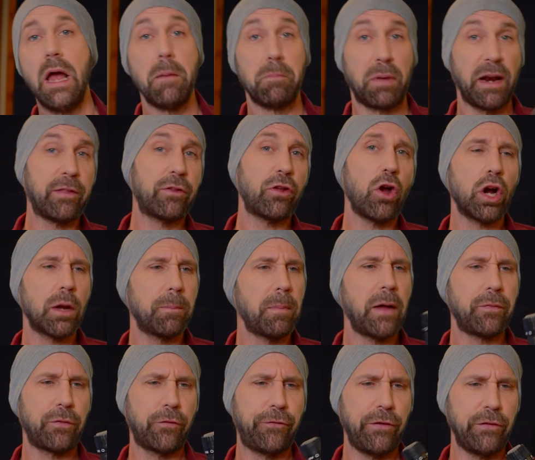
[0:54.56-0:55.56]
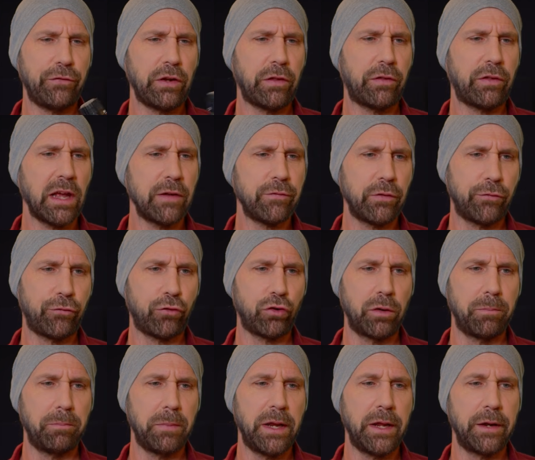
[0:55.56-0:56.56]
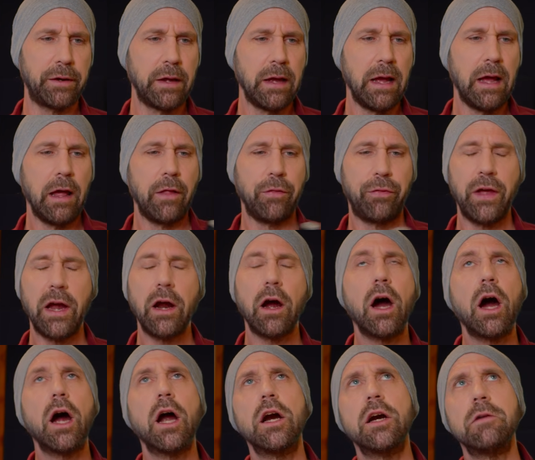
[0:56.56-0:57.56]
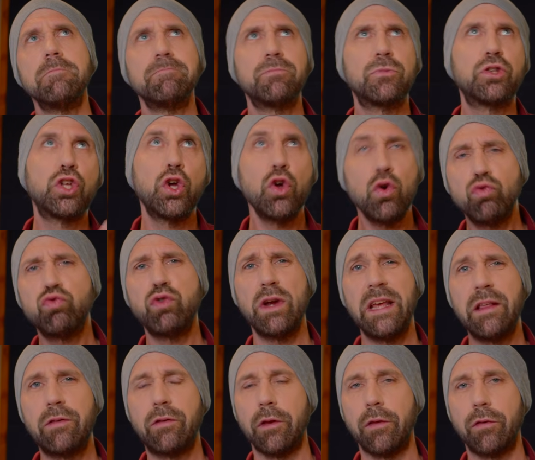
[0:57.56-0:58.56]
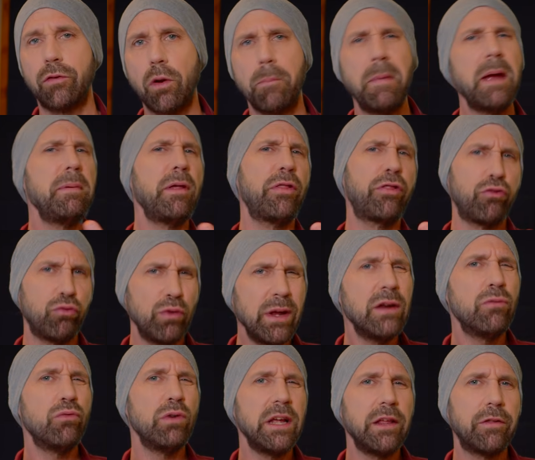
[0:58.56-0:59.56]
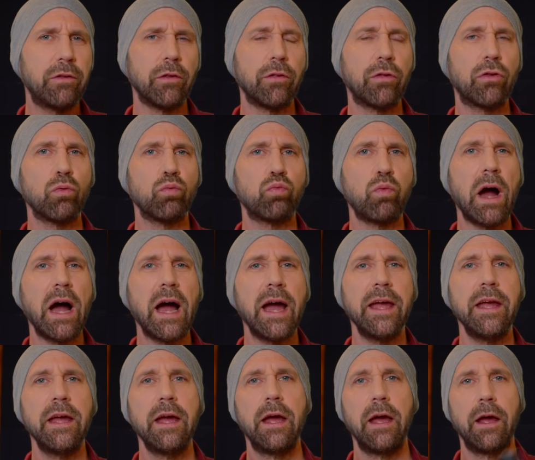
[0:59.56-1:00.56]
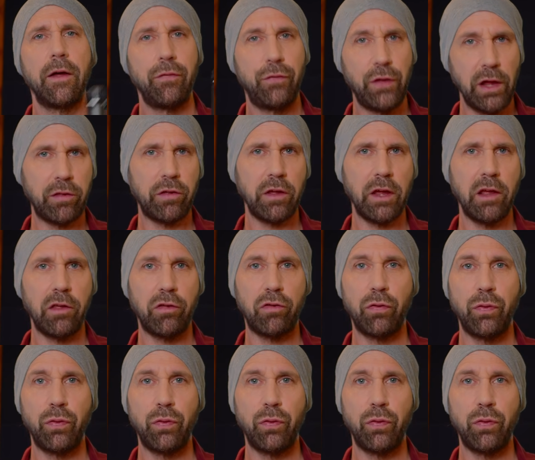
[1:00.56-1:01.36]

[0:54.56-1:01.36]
But let's talk about the 57 for a minute. There are two reasons, or maybe three reasons, why this is